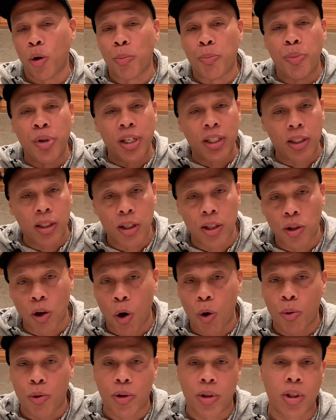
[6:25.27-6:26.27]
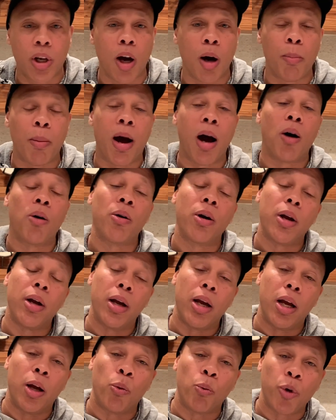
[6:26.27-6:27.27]
business owners come out,
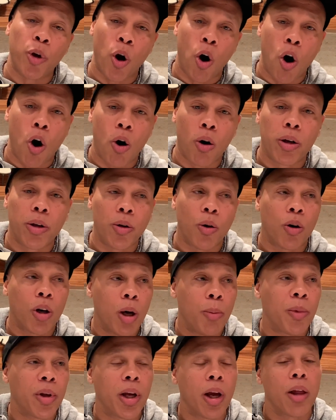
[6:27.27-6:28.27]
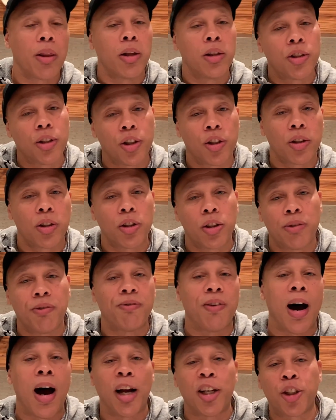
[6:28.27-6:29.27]
and we all, come together and just
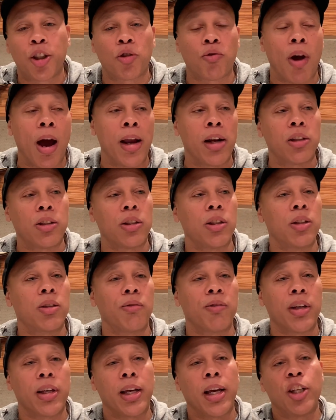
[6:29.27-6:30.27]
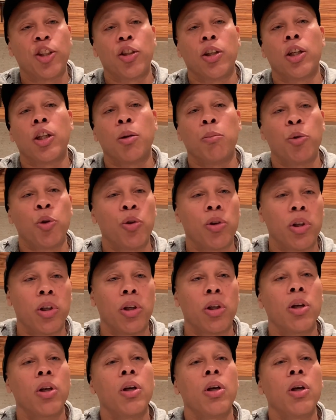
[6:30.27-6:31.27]
devise strategies of engaging the community
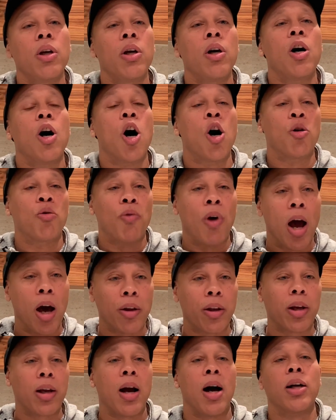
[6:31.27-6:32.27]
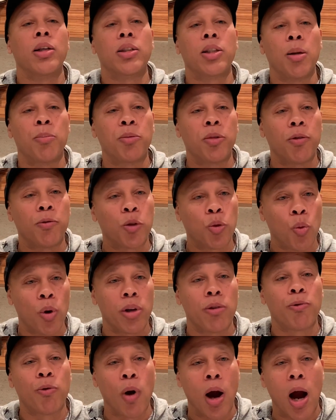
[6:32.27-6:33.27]
around the concept of
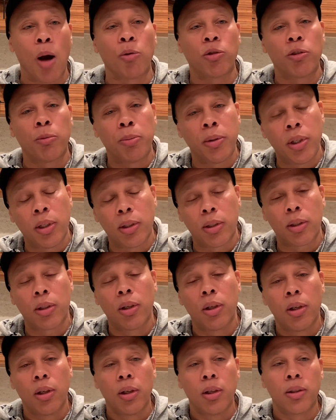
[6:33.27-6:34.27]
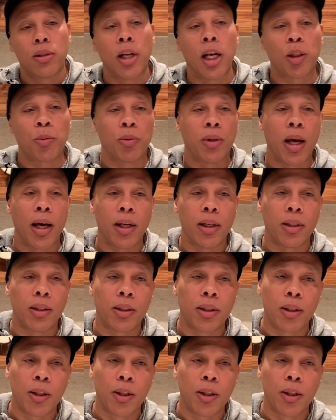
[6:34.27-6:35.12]
24 hours of peace. So that's what that is.